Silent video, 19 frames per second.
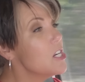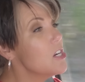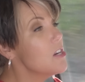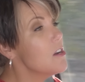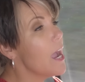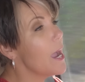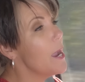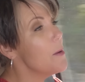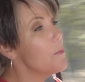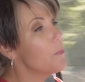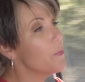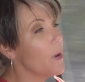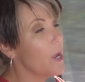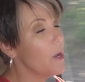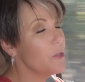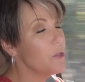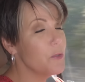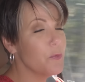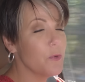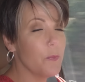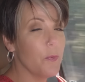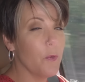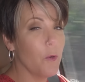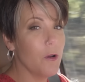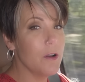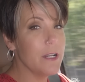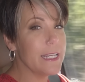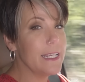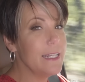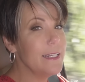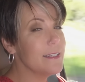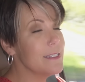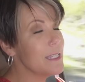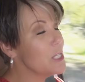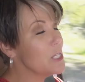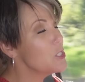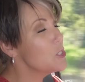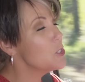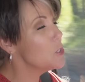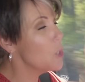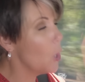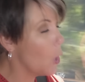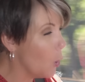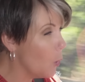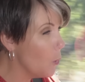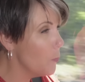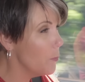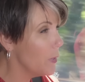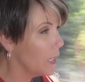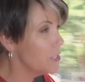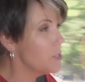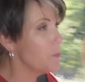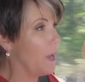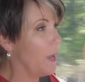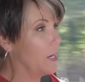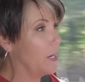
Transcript: year I am proud to report it is so much